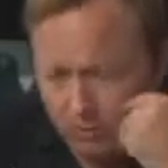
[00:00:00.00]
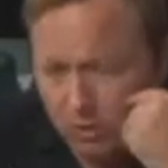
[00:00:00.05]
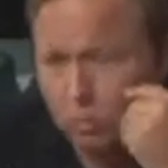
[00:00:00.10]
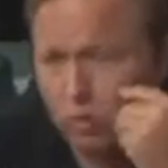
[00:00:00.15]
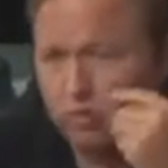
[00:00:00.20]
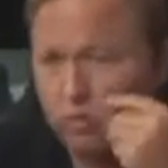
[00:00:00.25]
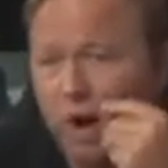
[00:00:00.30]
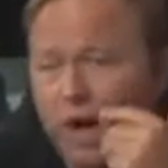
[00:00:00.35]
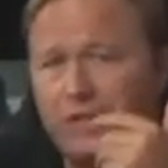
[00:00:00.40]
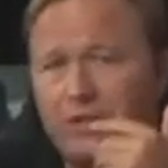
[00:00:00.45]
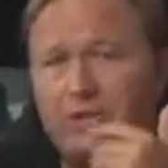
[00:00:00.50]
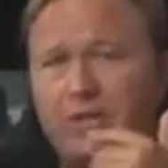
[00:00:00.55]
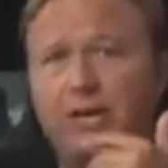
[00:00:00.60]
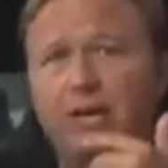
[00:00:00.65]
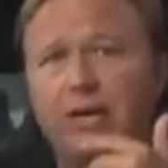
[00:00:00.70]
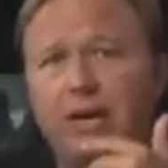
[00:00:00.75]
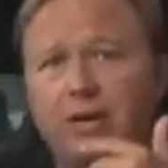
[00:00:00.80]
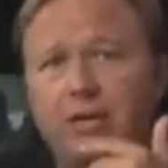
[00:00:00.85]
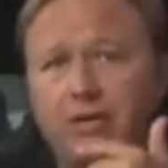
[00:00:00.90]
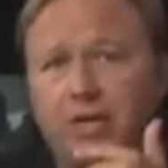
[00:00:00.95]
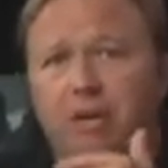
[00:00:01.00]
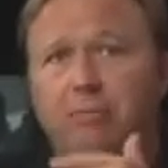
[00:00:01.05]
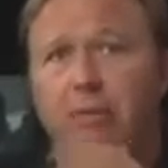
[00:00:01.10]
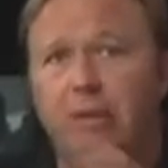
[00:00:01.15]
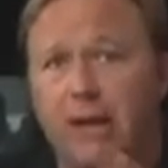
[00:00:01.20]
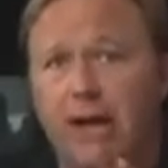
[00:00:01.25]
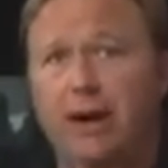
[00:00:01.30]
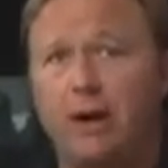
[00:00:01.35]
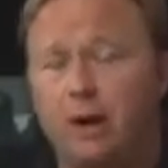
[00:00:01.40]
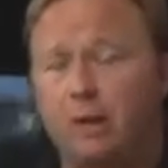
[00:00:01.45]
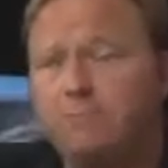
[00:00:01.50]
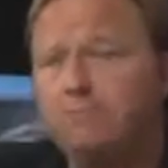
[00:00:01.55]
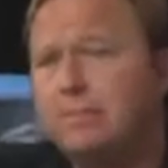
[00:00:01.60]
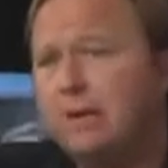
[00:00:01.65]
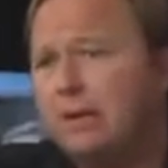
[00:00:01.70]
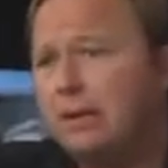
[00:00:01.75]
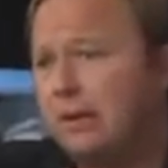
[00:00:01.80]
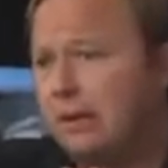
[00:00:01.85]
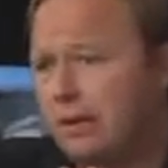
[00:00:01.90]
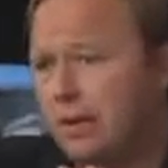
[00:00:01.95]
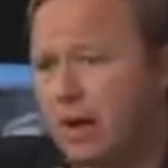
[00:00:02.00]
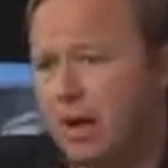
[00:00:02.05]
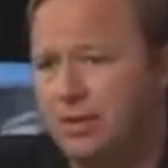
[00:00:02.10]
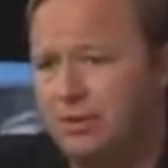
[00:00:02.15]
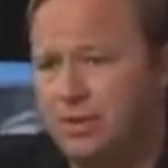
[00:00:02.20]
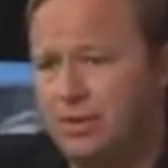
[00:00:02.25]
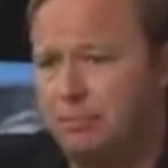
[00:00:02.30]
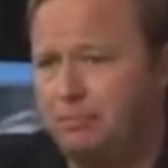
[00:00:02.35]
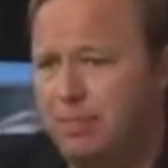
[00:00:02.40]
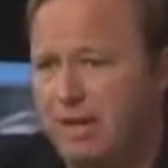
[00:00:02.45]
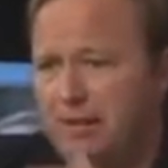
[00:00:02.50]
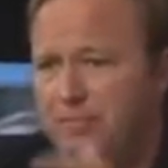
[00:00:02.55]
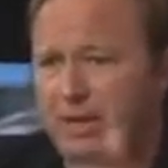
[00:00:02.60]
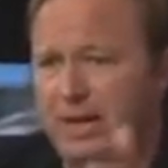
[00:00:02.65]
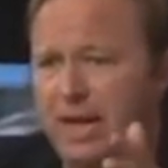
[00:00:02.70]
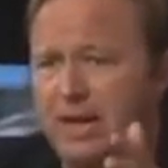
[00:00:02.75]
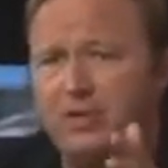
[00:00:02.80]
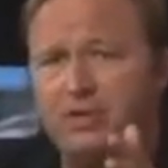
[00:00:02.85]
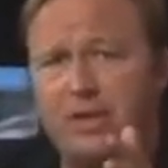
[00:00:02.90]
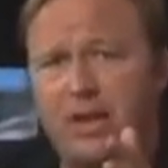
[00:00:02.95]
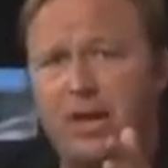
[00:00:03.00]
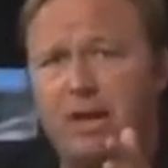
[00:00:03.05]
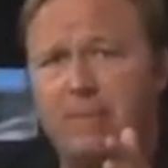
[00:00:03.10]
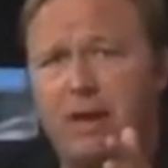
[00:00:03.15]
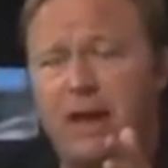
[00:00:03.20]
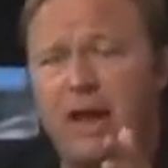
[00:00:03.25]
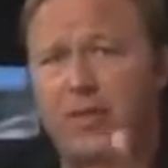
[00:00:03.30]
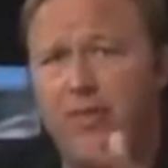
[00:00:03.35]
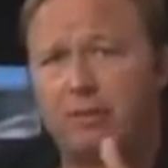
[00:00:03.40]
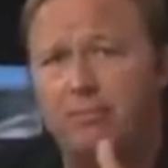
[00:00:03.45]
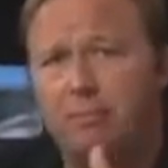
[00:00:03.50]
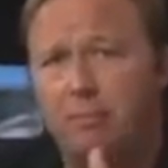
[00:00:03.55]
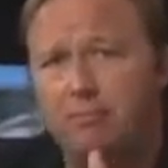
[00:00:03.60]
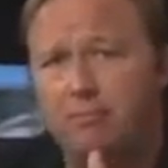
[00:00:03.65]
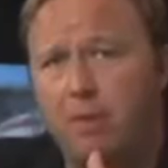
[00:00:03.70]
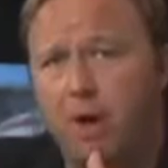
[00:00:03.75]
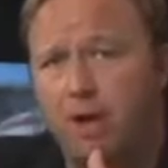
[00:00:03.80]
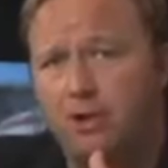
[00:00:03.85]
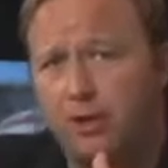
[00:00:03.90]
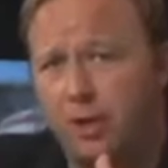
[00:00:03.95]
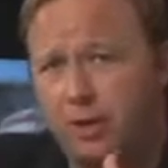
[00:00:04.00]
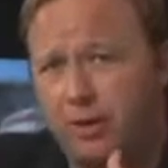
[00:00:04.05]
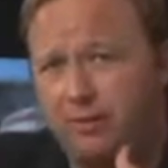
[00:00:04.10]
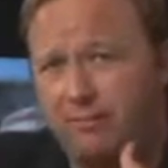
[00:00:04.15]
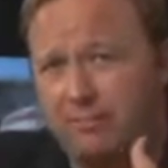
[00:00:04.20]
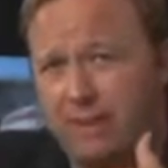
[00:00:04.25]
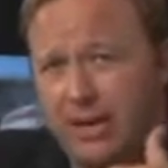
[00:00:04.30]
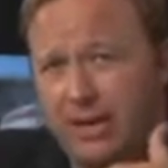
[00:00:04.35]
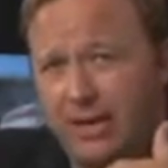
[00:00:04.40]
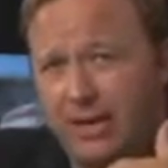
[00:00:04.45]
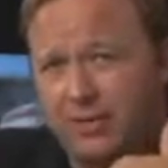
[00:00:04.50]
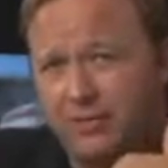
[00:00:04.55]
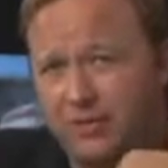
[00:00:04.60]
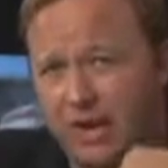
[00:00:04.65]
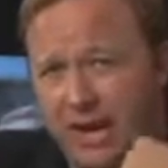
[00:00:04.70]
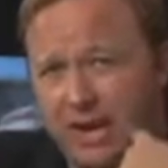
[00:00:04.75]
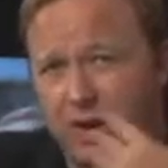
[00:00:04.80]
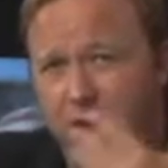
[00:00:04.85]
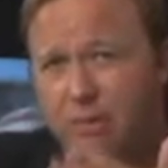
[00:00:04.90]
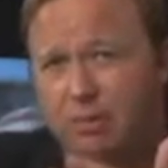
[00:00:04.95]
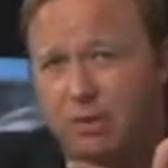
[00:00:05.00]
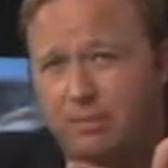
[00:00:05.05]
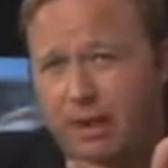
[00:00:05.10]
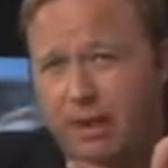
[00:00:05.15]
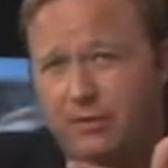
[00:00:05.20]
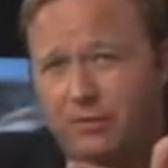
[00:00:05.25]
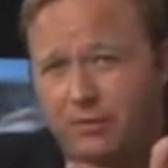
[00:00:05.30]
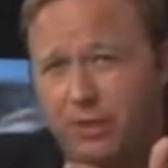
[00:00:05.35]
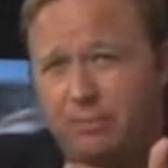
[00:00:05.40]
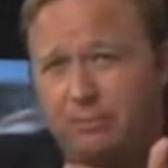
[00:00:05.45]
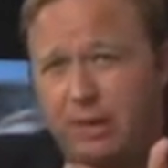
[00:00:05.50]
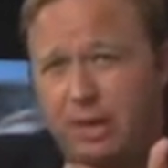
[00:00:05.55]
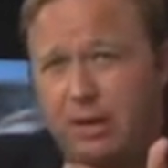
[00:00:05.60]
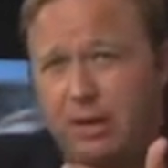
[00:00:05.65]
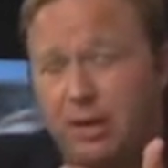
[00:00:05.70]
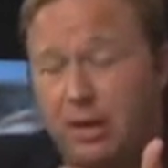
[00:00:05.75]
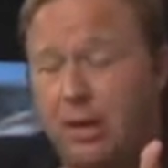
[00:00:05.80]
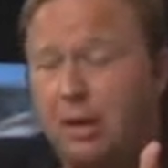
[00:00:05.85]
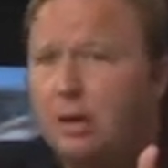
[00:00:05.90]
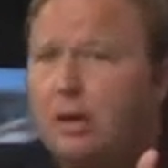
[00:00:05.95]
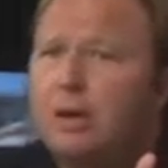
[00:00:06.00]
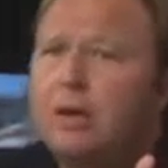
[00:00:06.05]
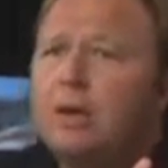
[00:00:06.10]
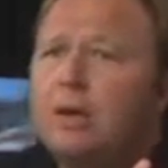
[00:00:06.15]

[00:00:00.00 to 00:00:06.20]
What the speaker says: was watching Jim Laird on some PBS thing about how the alternative media has taken over the mainstream media.